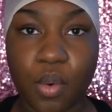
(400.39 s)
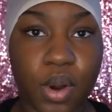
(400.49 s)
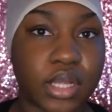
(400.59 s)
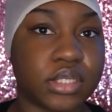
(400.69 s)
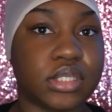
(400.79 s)

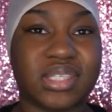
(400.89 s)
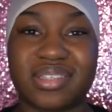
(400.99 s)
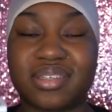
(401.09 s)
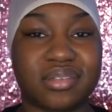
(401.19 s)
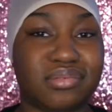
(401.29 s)
once
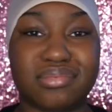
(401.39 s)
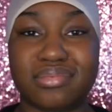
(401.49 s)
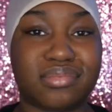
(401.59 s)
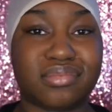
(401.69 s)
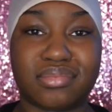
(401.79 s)

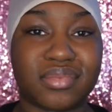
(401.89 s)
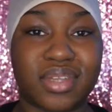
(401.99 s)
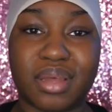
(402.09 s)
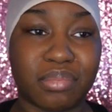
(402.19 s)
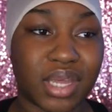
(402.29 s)

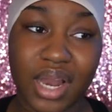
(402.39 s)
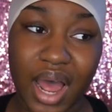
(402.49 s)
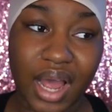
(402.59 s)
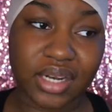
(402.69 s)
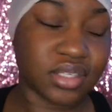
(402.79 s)
can be a
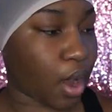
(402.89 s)
lot.